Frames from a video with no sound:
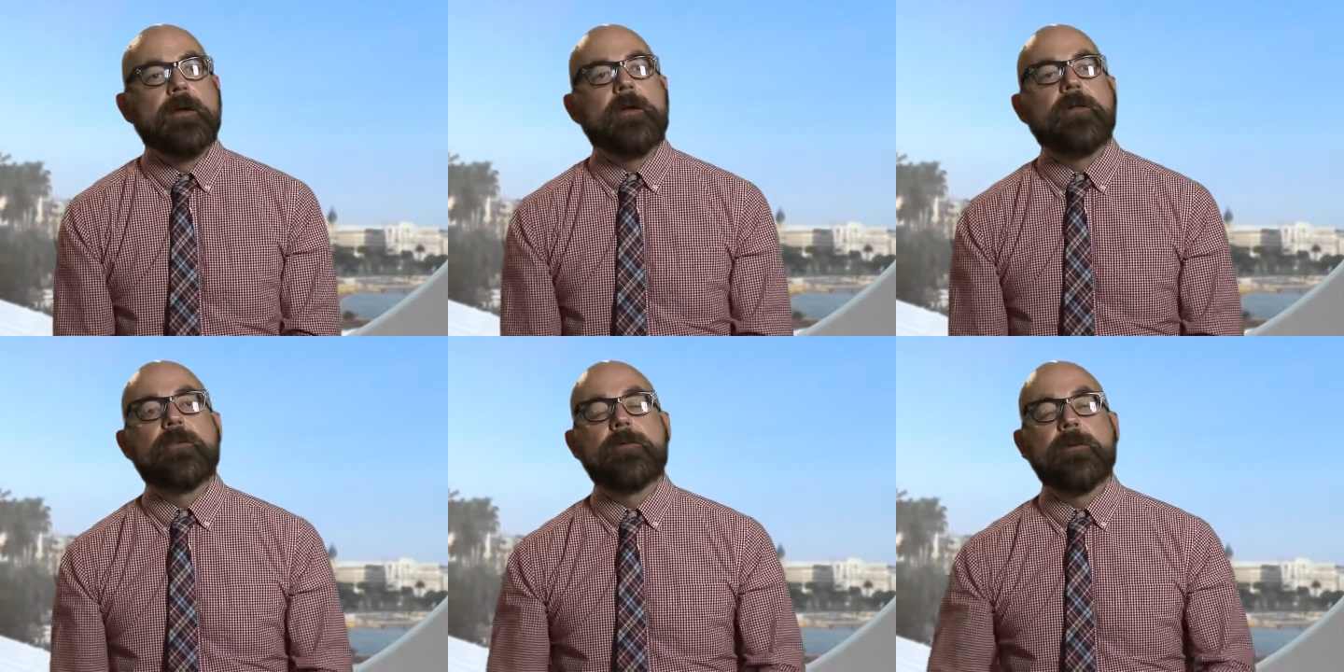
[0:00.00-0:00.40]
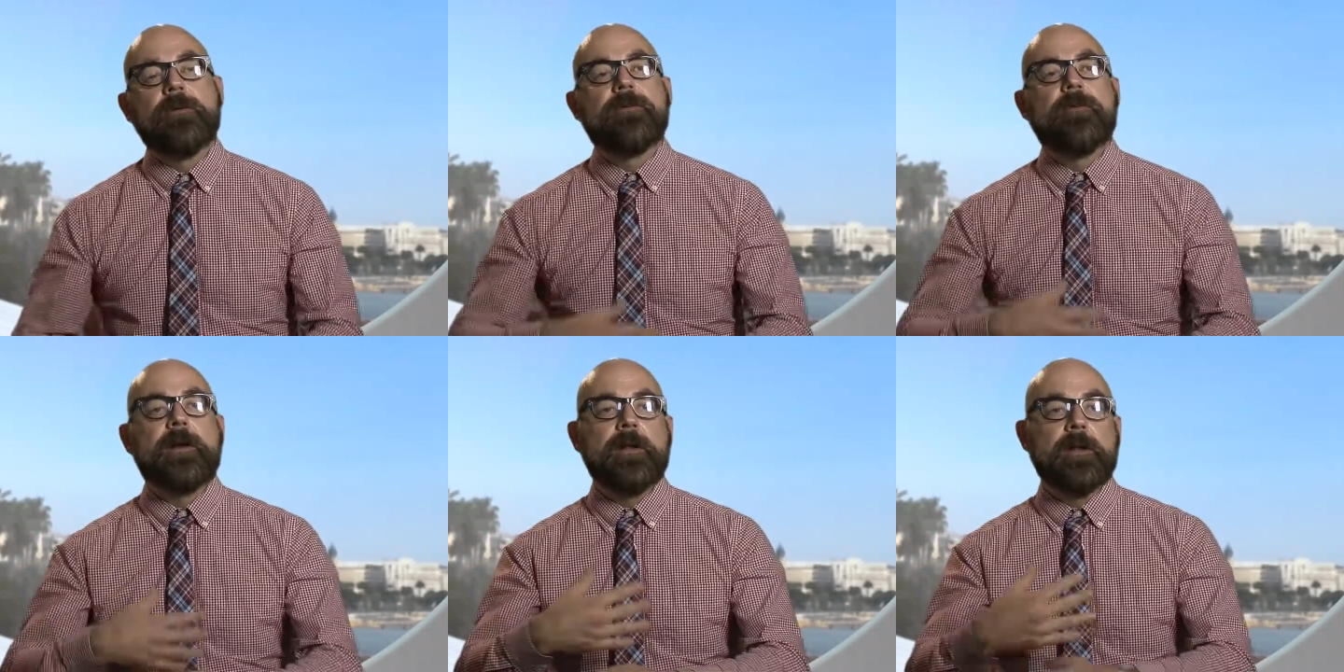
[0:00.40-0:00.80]
It's about
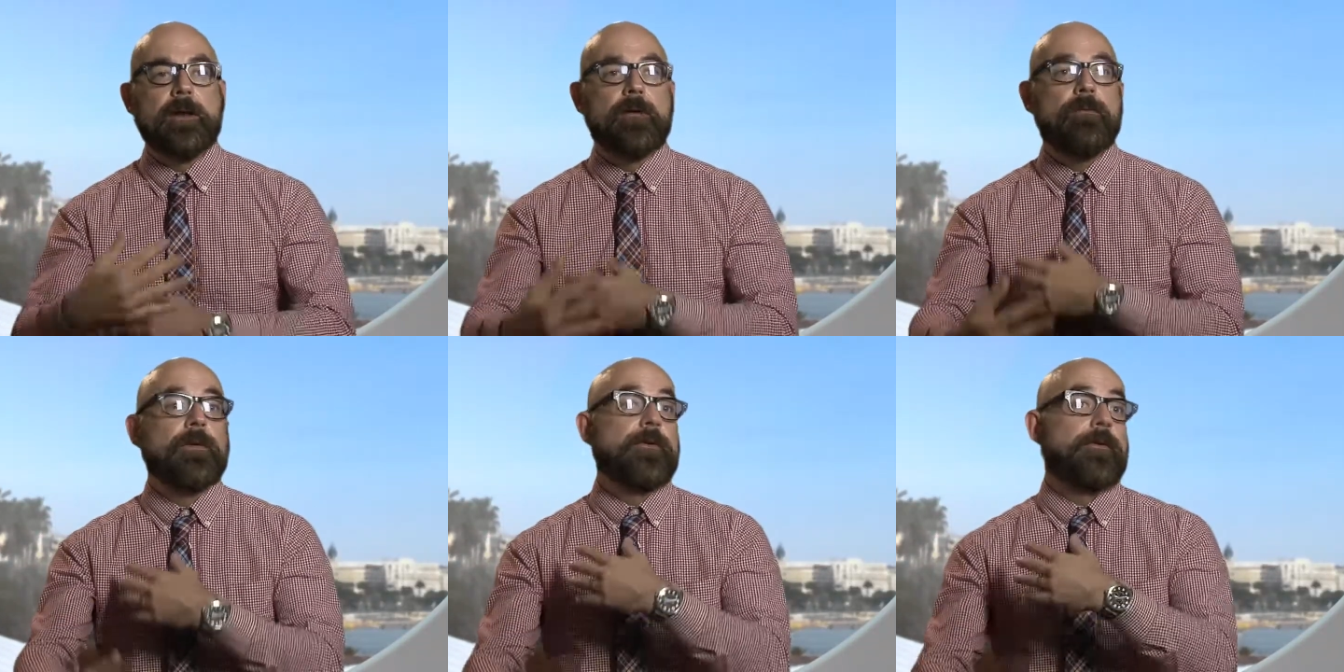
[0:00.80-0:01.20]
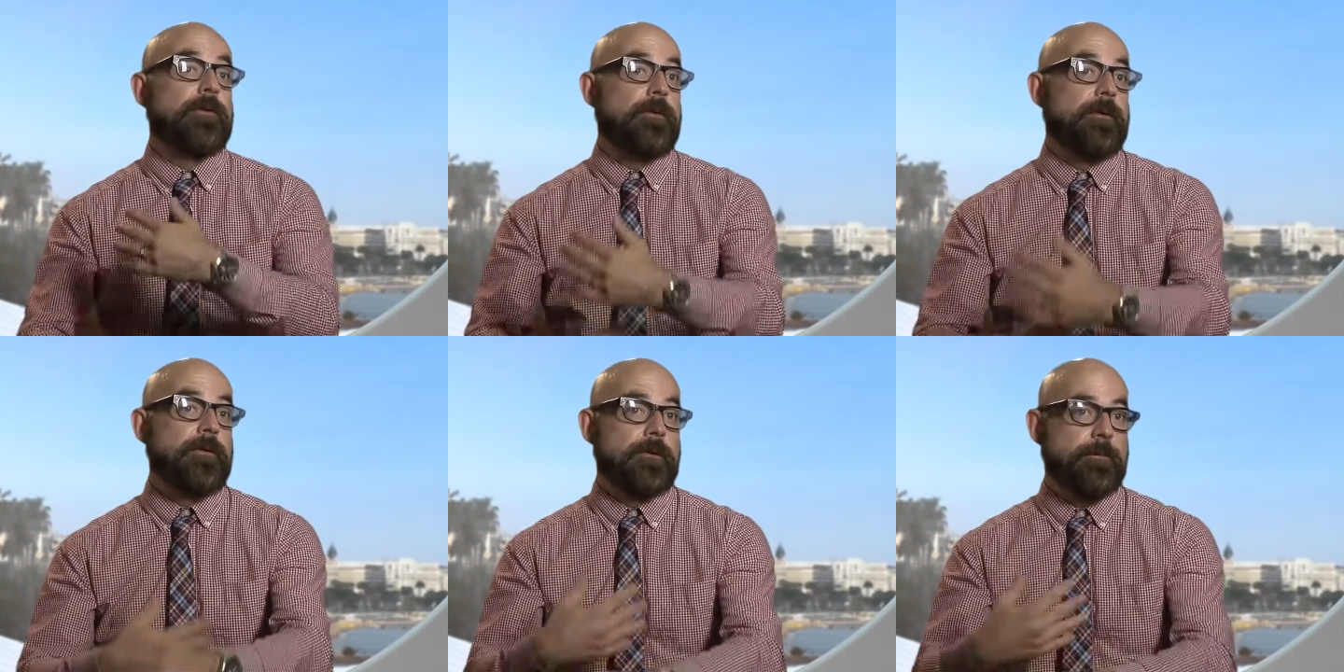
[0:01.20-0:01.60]
finding out what
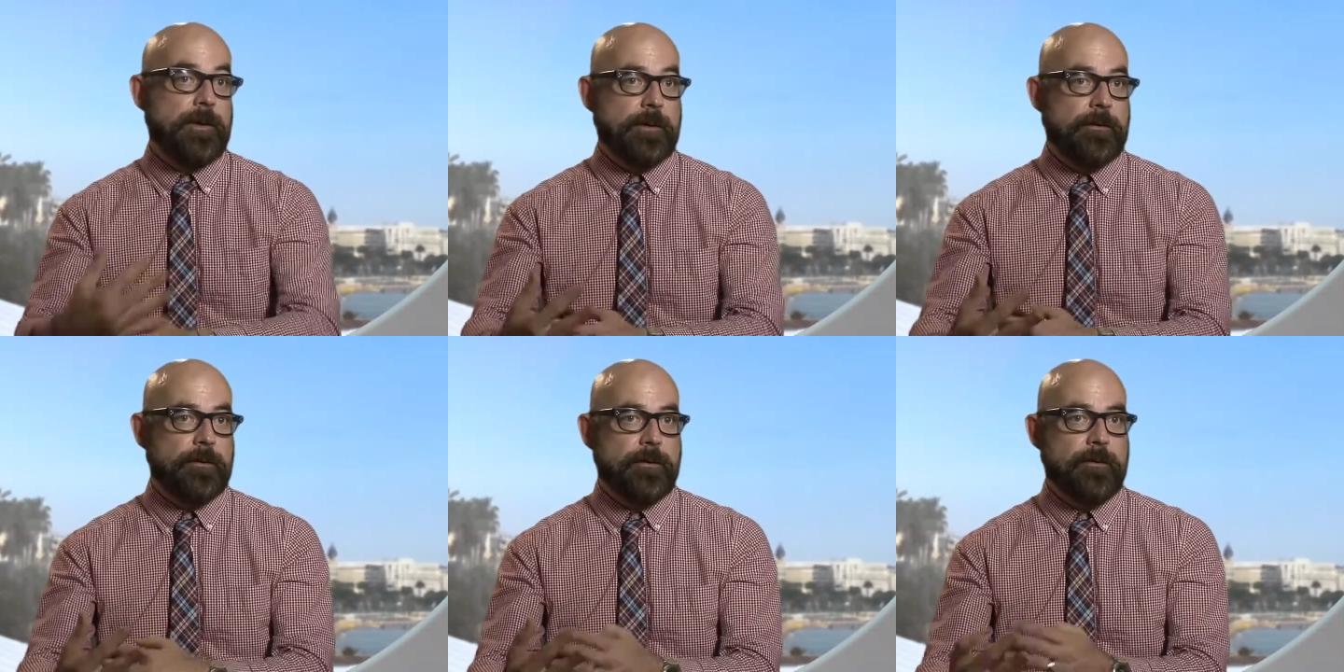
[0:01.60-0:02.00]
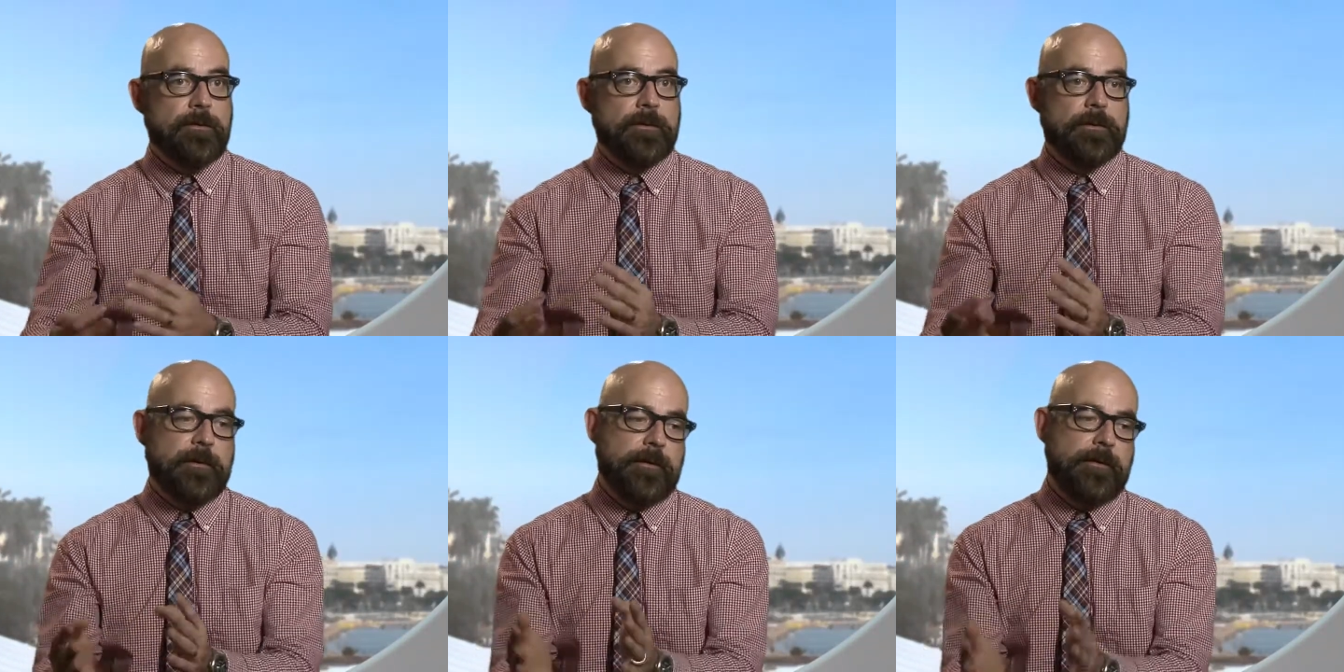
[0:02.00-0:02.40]
stories are being
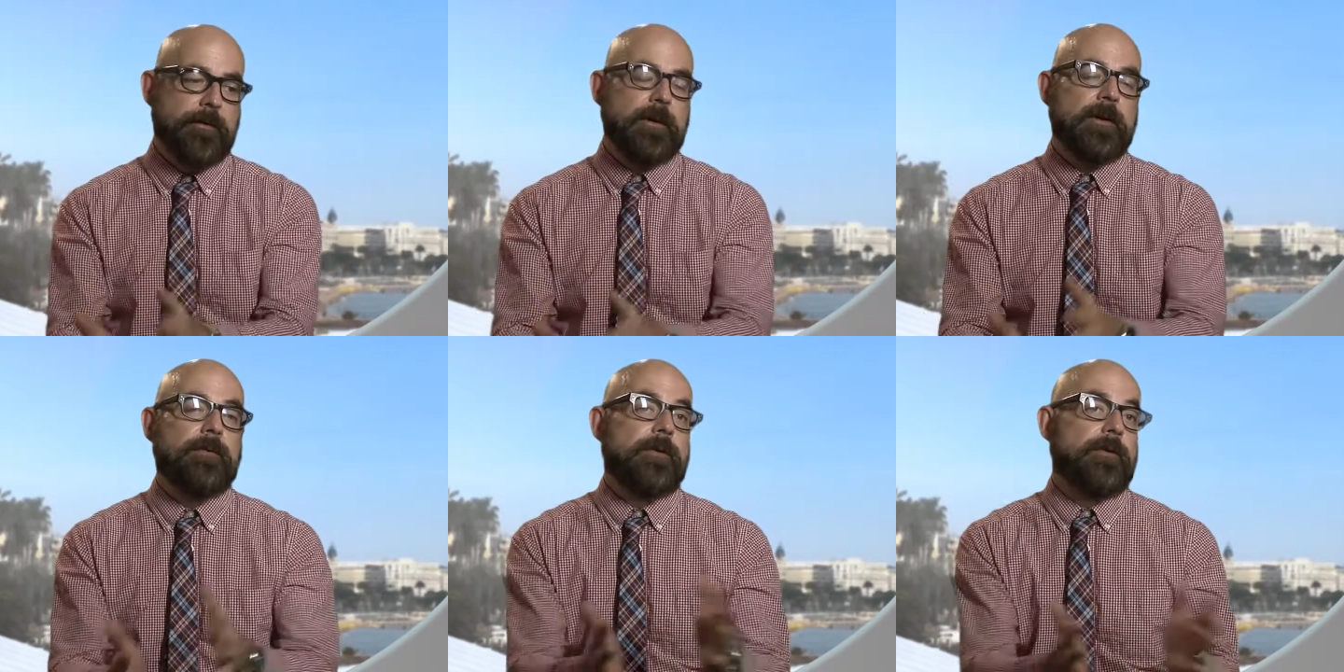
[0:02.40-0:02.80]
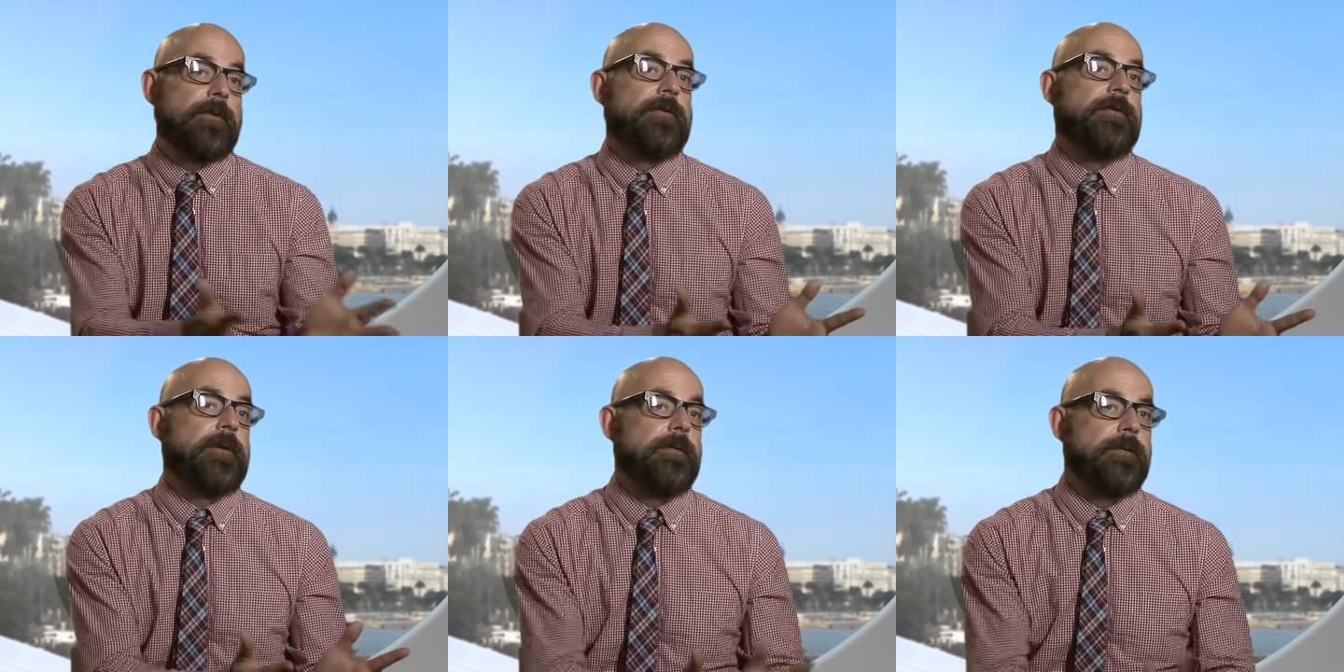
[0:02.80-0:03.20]
told and seeing if there's
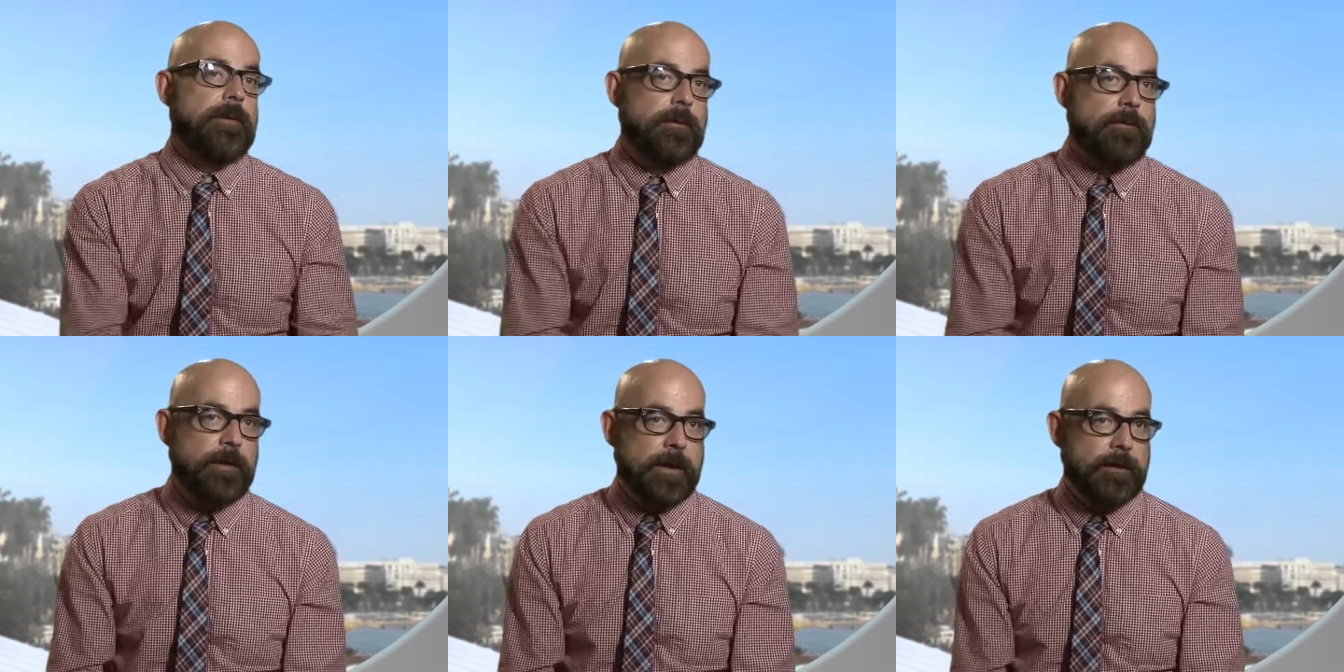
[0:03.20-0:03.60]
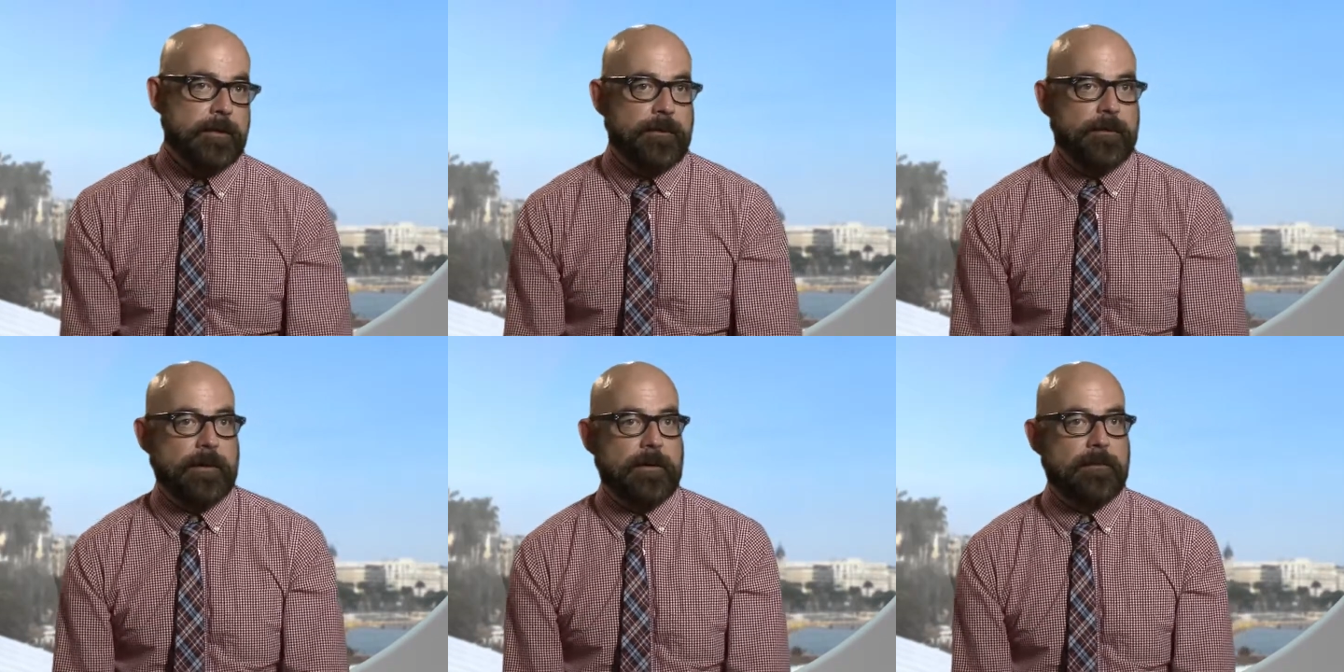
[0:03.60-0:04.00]
a fit for your brand
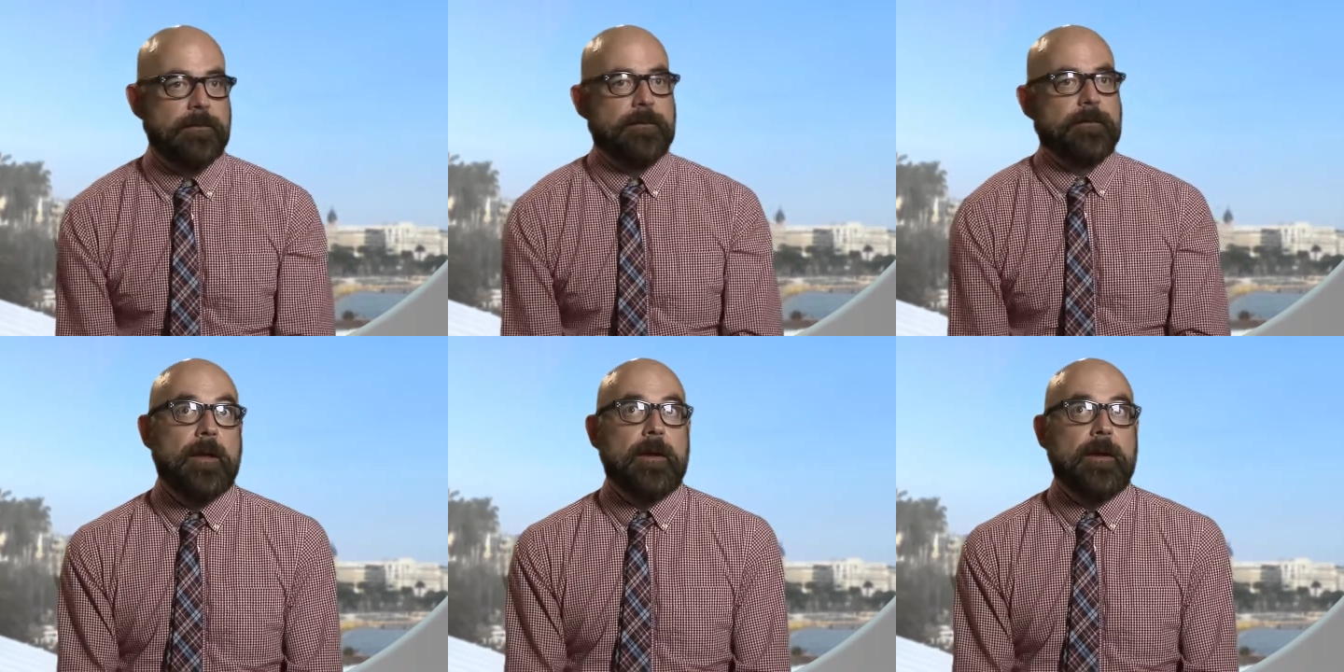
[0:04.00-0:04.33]
itself.